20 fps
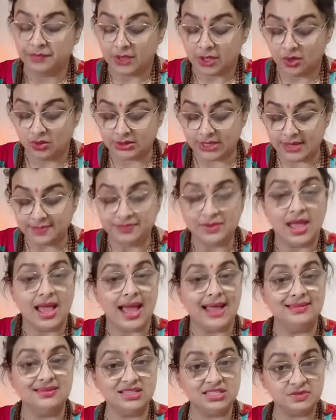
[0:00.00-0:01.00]
okay
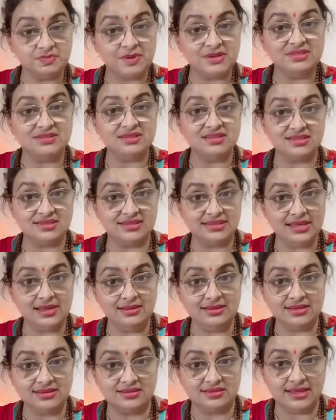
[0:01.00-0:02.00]
and this person is saying
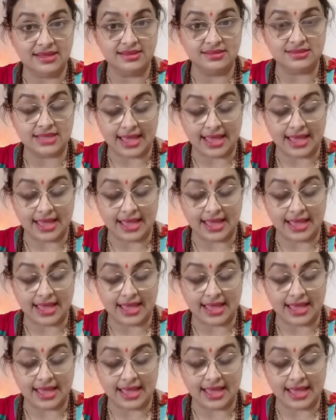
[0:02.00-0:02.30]
these things